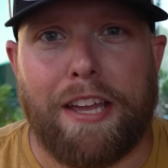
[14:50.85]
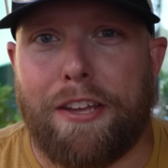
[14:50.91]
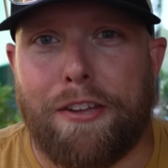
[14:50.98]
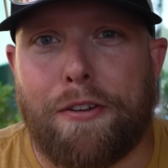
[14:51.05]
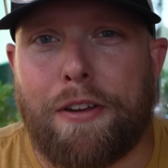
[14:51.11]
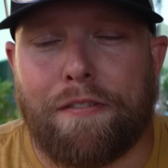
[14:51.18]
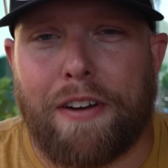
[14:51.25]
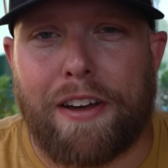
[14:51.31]
you
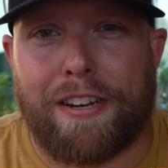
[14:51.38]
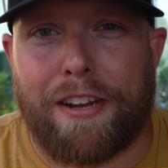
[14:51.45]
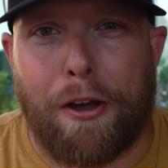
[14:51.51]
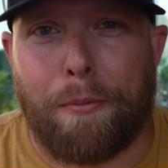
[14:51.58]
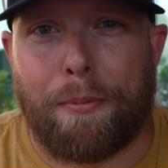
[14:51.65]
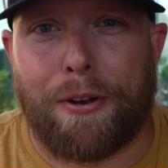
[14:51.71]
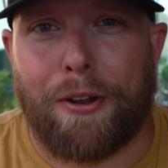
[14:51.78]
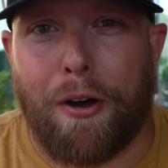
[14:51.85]
can find it
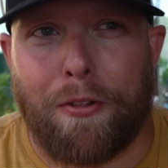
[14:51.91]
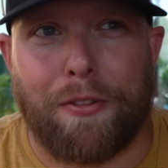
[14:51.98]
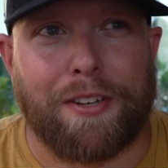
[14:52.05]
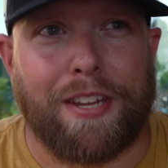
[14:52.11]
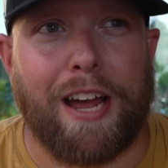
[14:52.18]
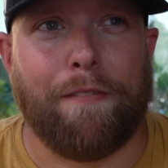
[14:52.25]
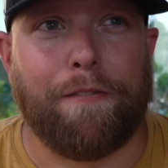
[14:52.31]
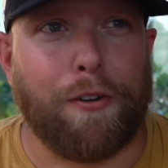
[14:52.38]
open all the
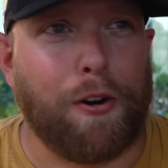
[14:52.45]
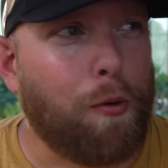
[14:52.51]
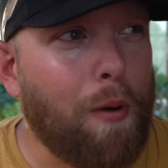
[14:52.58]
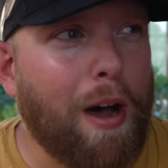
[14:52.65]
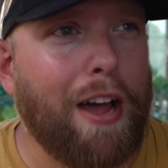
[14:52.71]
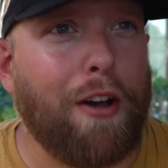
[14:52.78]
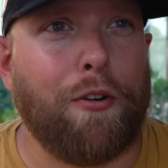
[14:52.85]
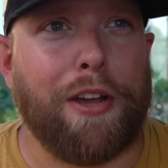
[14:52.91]
time. For a
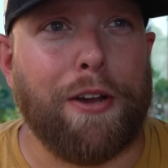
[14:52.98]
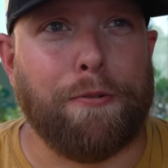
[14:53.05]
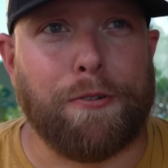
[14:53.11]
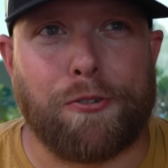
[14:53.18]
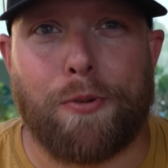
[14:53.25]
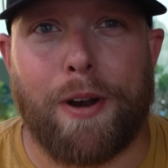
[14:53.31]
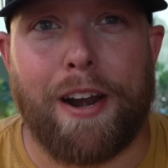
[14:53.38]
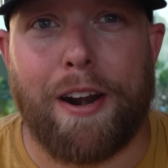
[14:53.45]
while, it
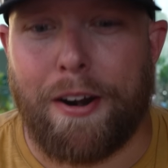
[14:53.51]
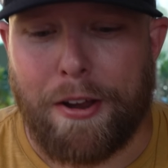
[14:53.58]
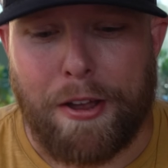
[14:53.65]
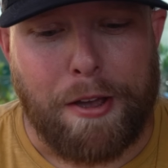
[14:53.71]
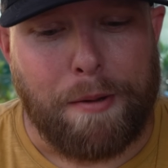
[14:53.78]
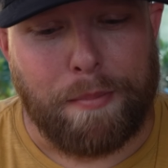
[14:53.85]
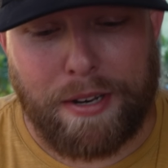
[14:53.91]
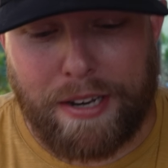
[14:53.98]
was rare,
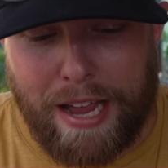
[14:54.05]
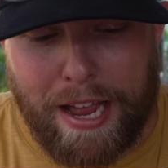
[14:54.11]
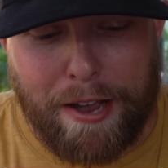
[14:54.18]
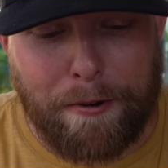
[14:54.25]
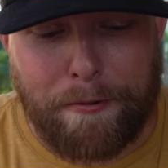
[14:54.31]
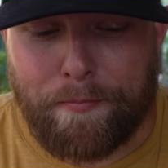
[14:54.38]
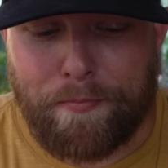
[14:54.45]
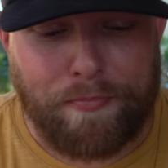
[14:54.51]
but
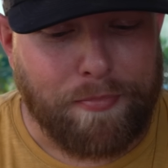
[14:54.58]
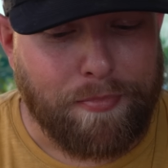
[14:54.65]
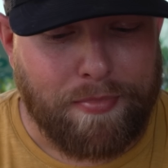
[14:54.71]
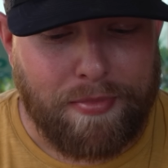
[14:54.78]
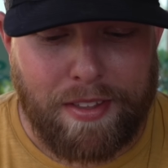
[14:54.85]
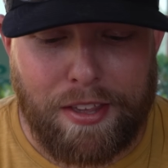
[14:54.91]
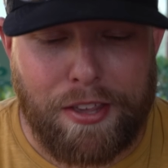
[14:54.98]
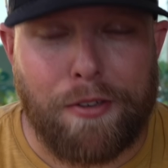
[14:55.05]
now
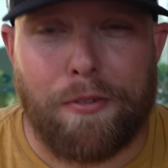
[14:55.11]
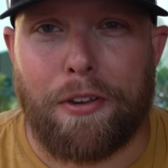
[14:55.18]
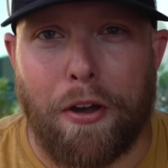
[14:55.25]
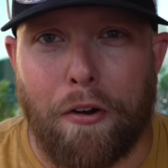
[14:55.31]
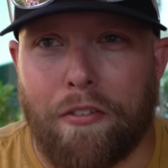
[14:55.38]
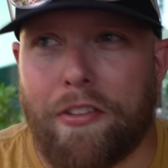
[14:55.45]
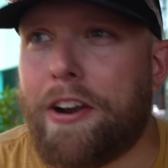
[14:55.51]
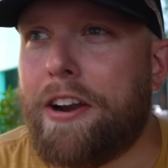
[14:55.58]
you can
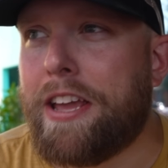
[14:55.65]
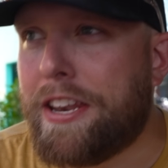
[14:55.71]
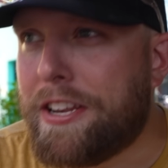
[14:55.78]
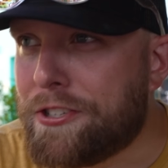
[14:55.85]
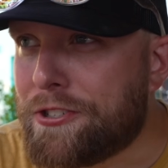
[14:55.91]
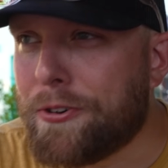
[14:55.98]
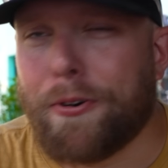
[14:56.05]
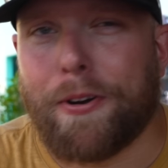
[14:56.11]
go over there and
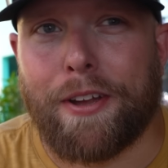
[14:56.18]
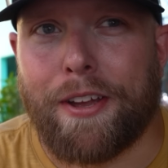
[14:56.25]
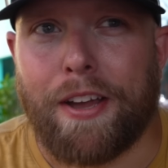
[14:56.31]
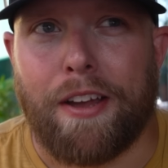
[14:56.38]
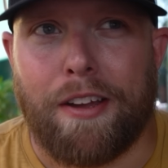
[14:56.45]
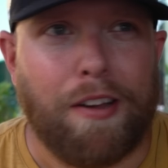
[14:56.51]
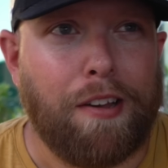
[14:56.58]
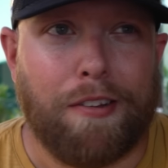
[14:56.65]
enjoy
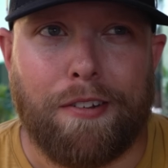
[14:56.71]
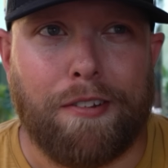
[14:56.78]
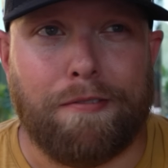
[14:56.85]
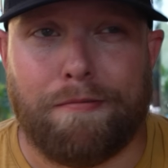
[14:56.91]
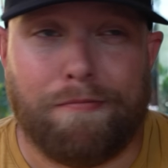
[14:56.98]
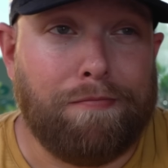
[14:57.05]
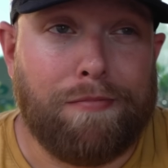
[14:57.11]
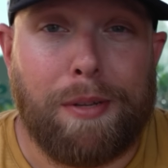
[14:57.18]

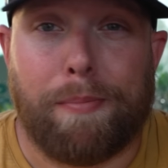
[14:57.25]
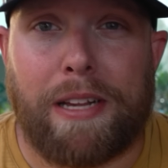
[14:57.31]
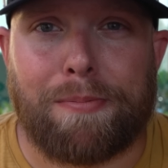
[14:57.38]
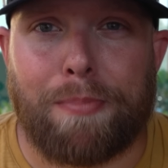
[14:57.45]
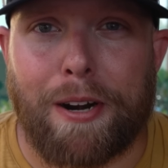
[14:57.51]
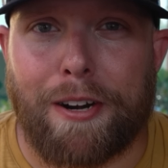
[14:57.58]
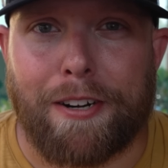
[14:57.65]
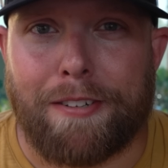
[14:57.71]
the best
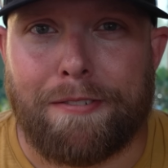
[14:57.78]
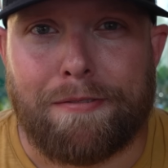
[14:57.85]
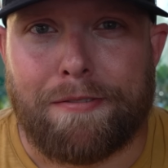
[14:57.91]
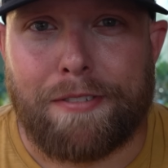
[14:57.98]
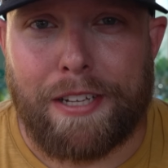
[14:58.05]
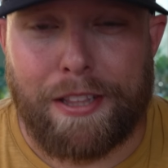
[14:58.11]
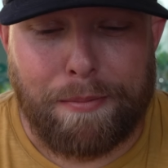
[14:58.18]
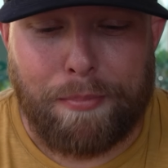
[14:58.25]
burger
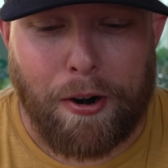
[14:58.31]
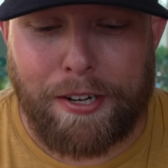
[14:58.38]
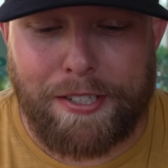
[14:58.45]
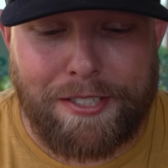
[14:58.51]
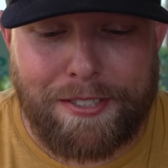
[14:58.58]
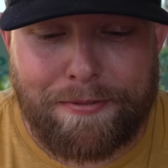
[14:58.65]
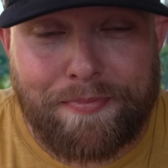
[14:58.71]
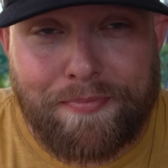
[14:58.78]
in the parks.